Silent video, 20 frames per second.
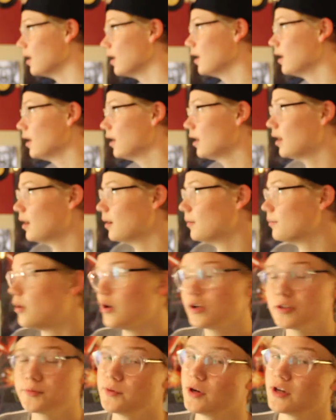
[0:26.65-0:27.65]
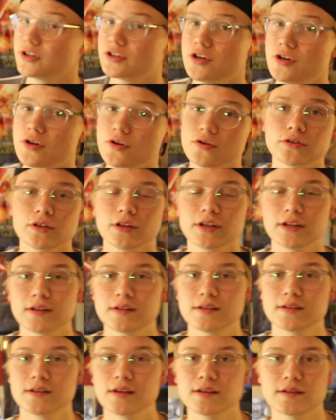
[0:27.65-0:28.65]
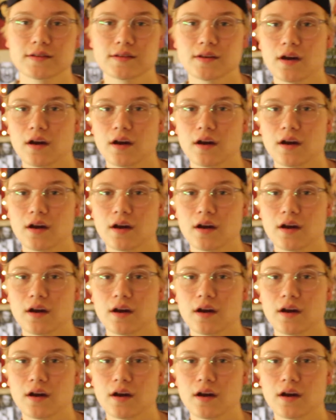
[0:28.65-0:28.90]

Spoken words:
post-production usually consists